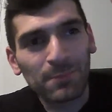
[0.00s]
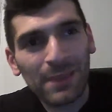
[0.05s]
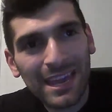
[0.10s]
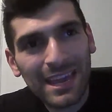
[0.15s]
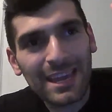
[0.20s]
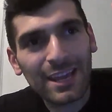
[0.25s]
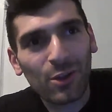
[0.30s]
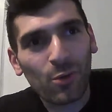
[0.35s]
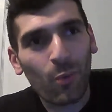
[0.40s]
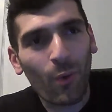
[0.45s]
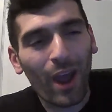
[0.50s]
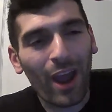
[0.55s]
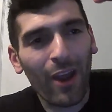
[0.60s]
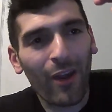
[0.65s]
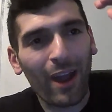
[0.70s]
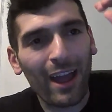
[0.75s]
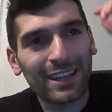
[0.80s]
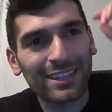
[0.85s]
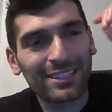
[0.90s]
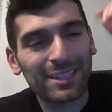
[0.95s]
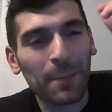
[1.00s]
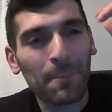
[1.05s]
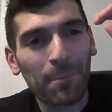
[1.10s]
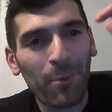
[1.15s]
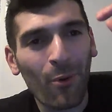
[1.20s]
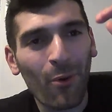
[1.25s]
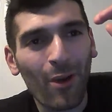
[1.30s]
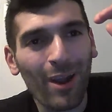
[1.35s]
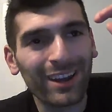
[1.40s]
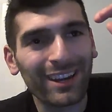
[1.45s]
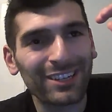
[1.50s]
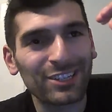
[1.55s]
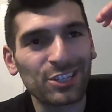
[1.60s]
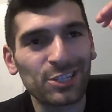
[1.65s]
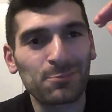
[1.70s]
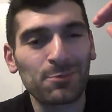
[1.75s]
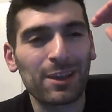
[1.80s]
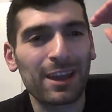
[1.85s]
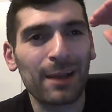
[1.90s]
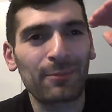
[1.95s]
peak where at some point it
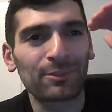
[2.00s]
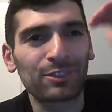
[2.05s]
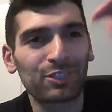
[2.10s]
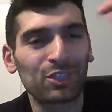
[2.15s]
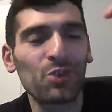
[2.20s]
just becomes